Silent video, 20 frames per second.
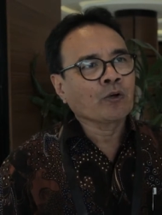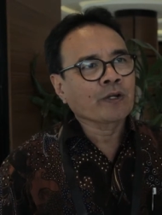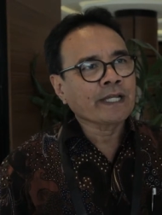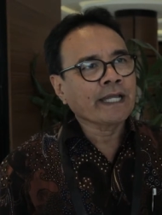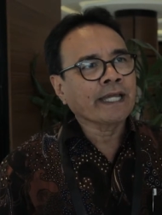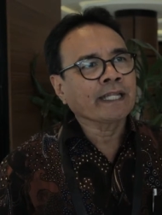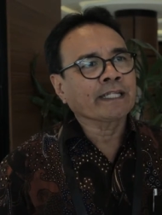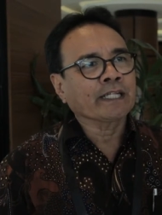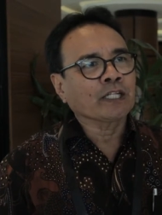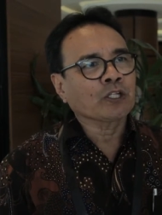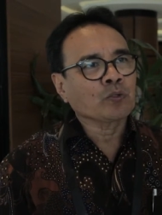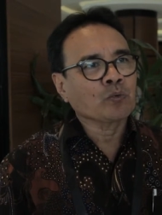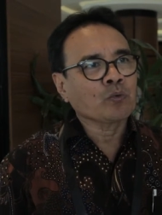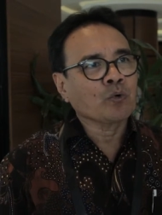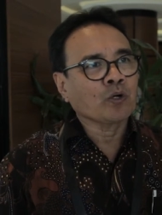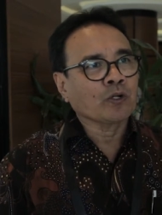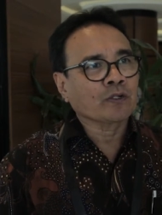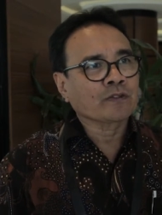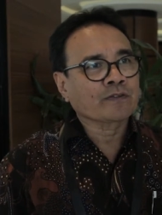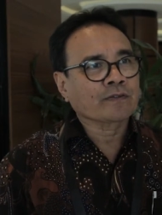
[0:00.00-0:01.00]
oriented
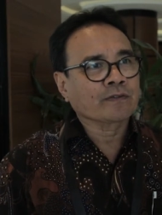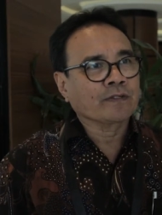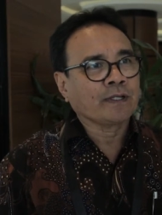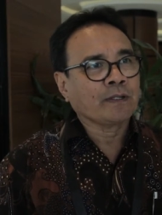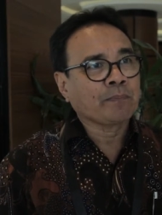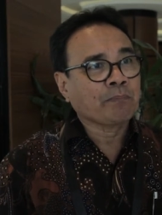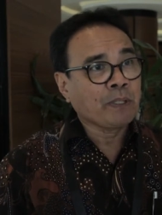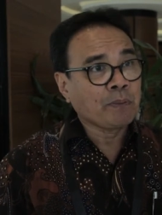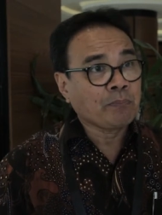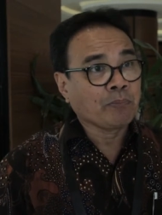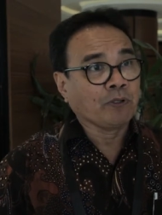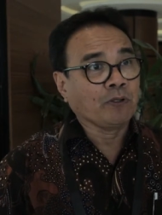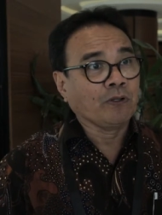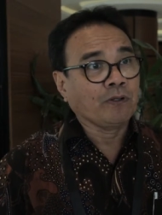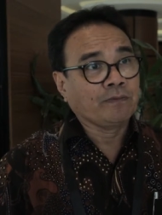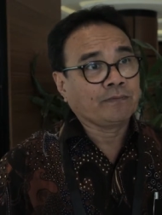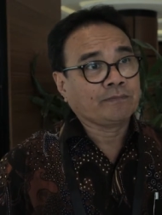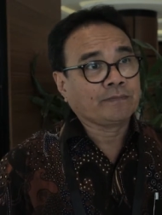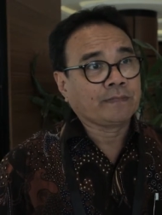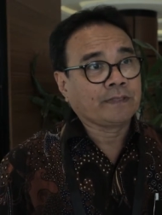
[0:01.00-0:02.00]
towards uh, people
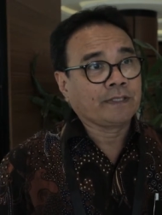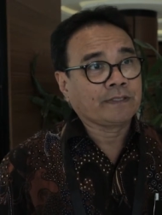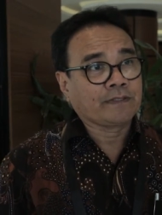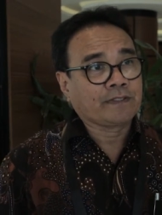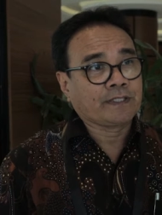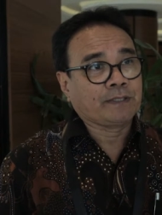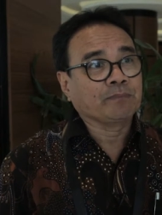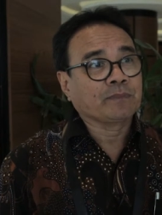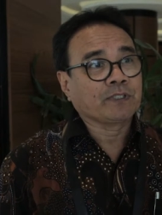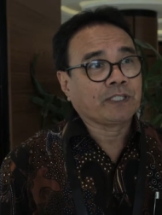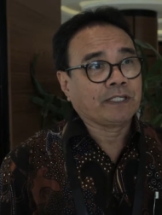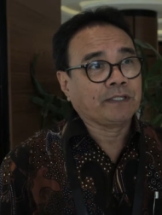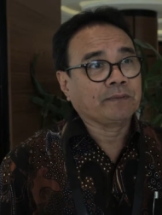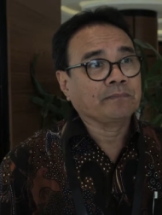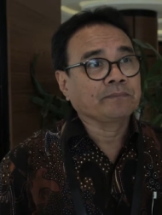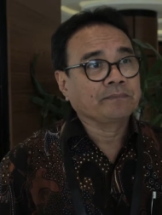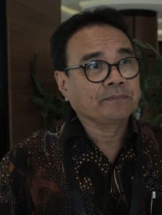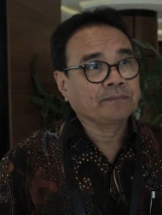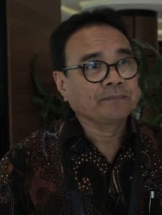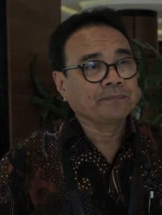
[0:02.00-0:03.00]
at the same
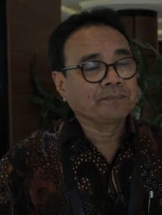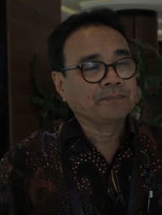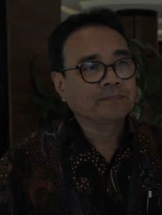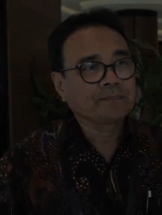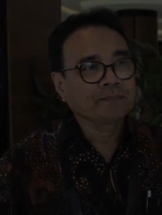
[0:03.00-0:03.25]
time.